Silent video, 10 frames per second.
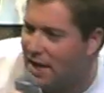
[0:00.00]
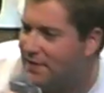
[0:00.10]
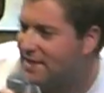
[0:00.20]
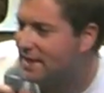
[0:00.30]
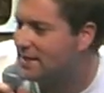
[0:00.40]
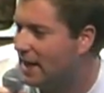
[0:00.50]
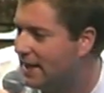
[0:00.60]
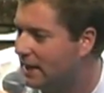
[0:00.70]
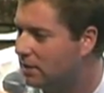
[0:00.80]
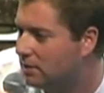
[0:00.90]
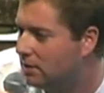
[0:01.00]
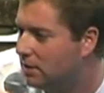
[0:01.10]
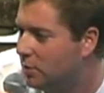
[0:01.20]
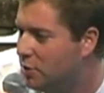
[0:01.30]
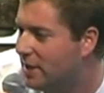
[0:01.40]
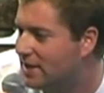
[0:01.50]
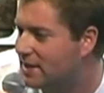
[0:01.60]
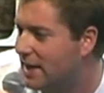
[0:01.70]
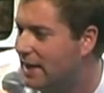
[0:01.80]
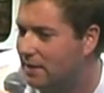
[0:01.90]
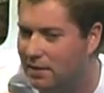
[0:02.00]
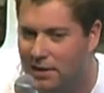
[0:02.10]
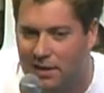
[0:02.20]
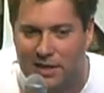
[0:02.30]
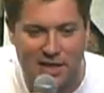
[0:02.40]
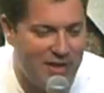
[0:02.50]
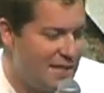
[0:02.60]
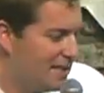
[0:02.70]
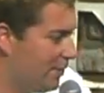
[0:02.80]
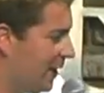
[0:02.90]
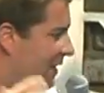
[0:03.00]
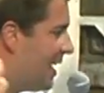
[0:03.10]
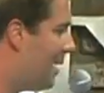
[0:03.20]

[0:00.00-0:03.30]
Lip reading: life is exciting when you get scared. You ever had someone like